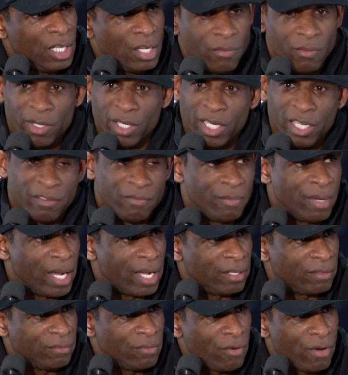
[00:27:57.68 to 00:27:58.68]
And we live by
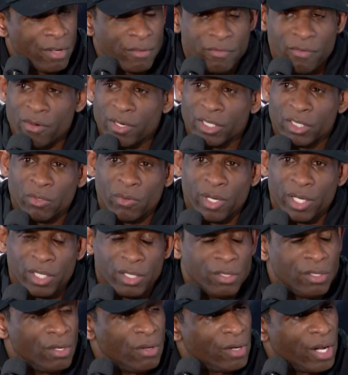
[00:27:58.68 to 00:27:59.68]
40, 40, 20,
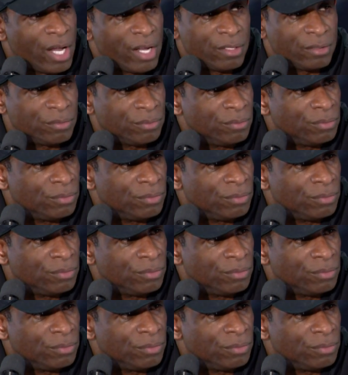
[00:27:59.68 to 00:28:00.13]
you know that.